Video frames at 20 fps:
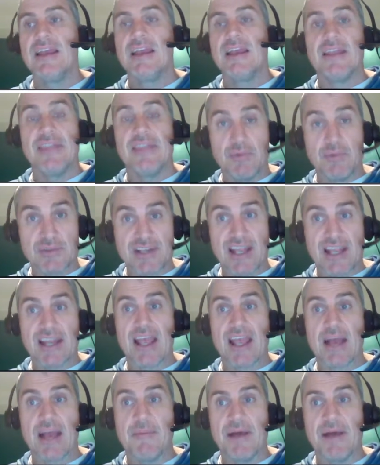that was going to
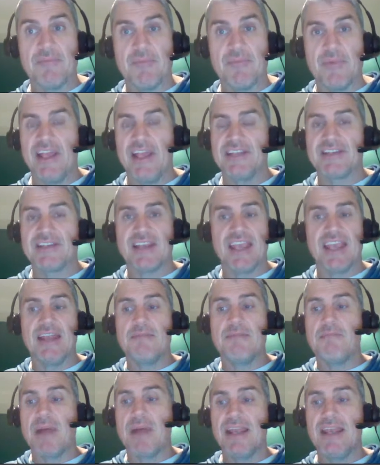come up. It's
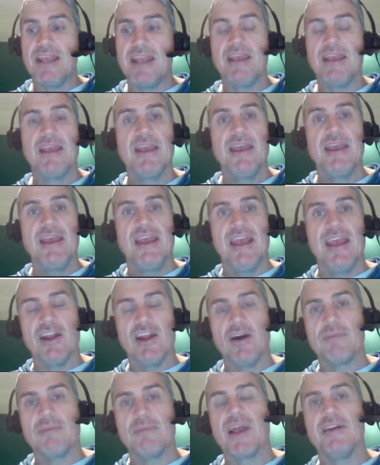again money, and
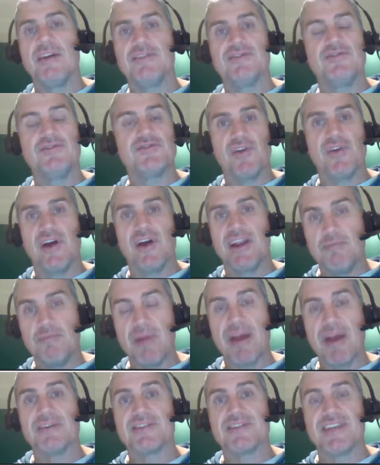I'm going to try and
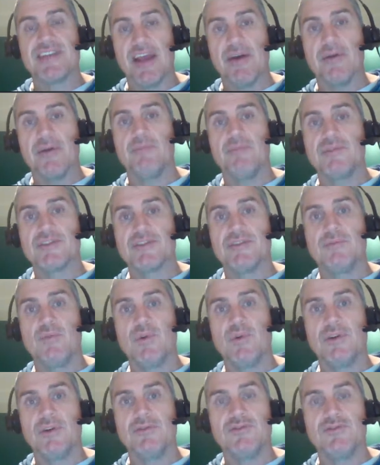embarrass the Arab Muslim
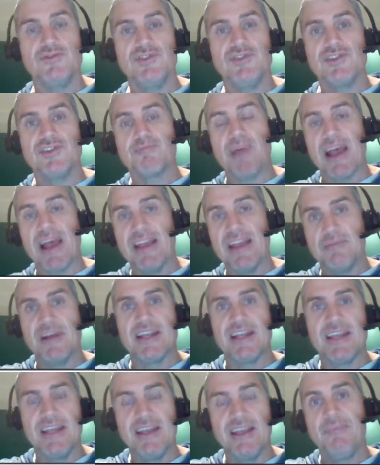world to just pay the
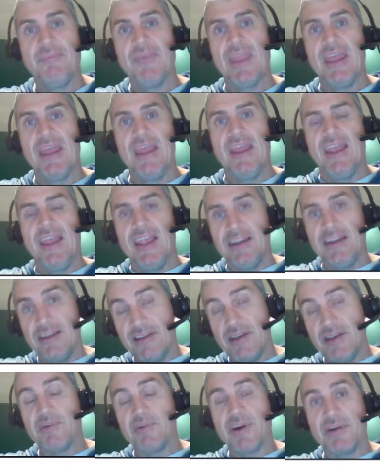money into
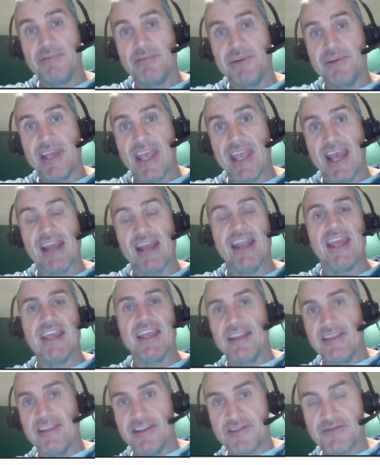the appropriate account and
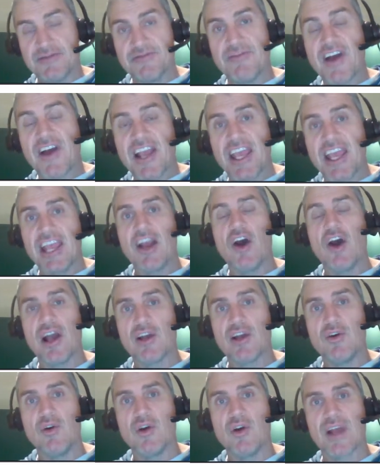get this fucking High
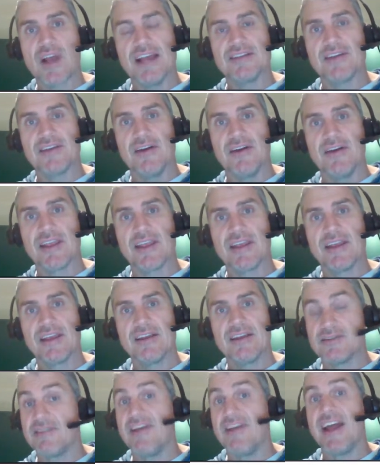Court case going,
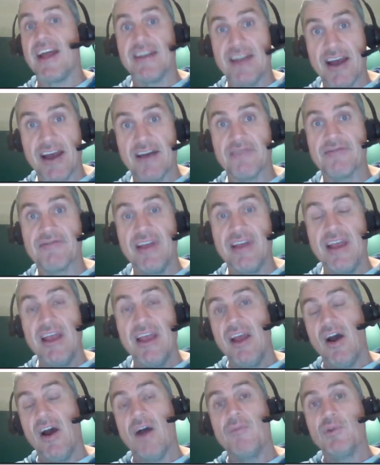because I've had enough.
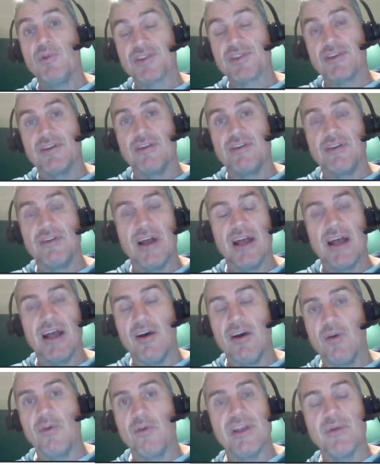I'm also
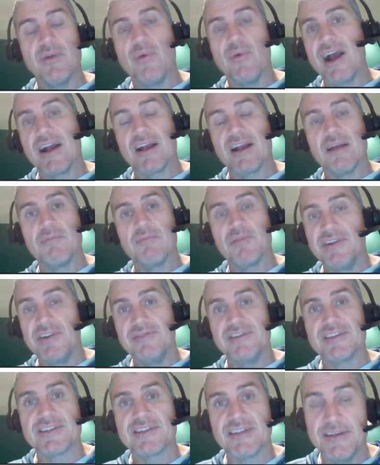already rung
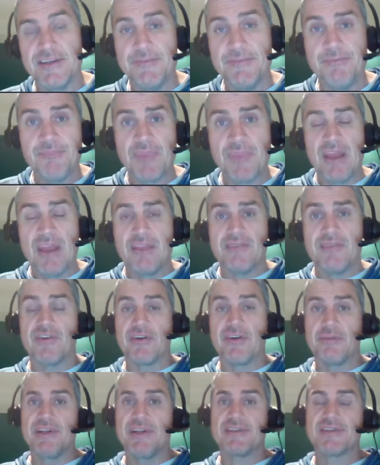previously the
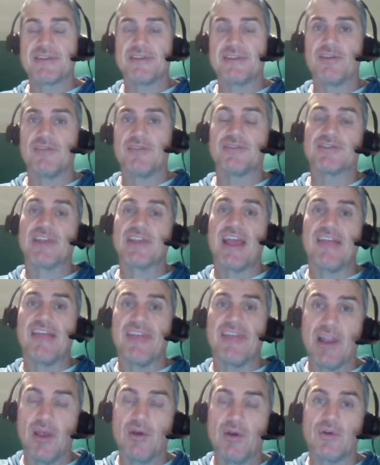Foreign Minister's office and
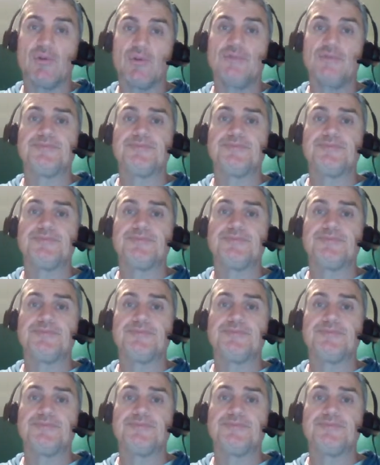the local